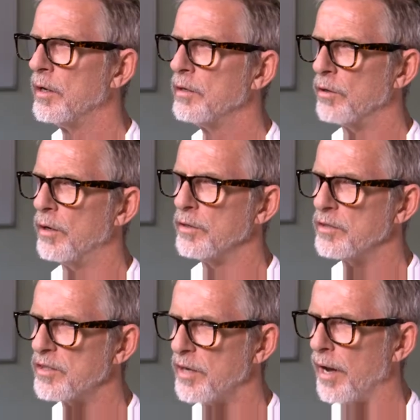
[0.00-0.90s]
to
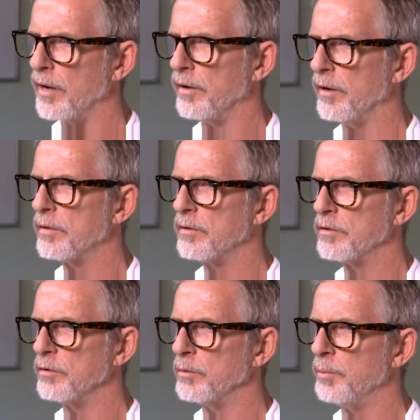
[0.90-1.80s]
understand it,
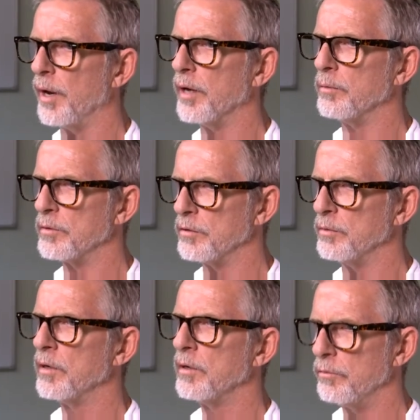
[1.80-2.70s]
to be able
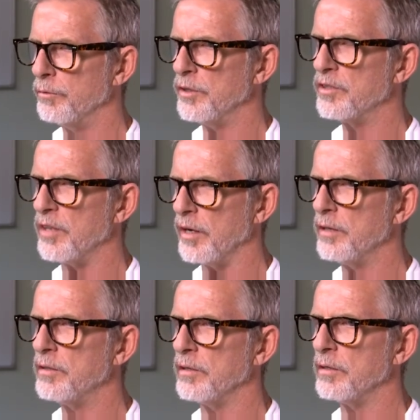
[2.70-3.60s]
to
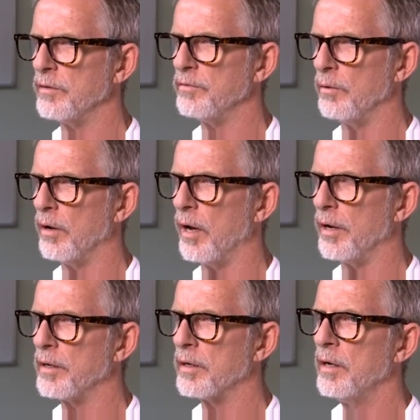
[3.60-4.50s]
restate it, if you
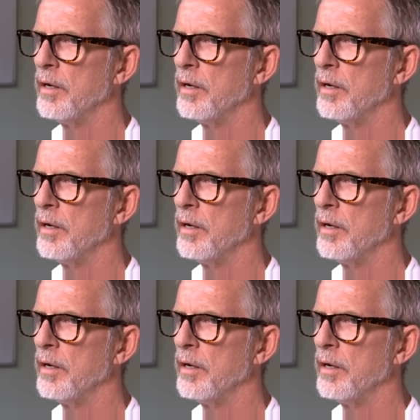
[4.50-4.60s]
like.